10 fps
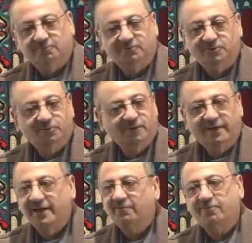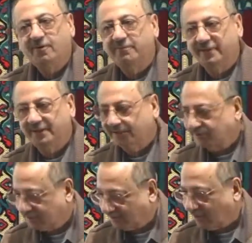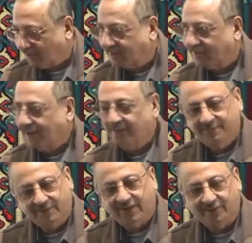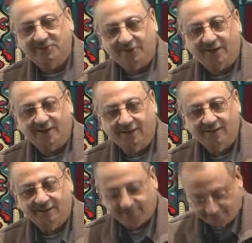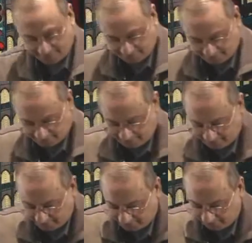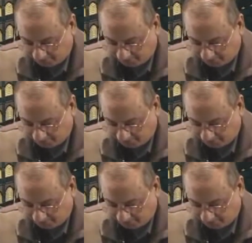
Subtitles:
You will hear from me this all the time, and inshallah, you will